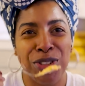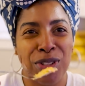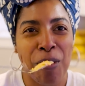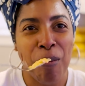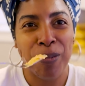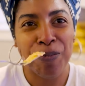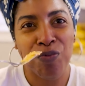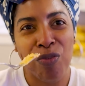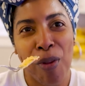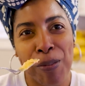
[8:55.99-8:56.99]
She
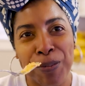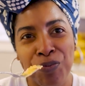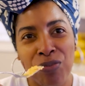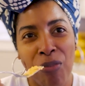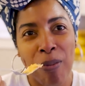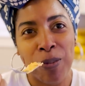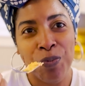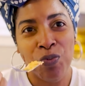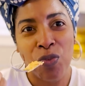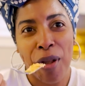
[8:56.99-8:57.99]
she. That's why you
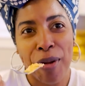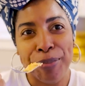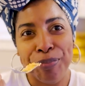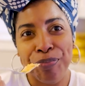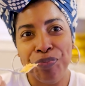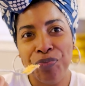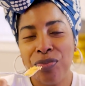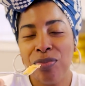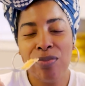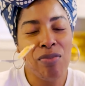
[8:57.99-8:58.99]
got to drink some tea.
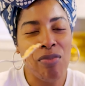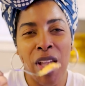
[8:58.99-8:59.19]
So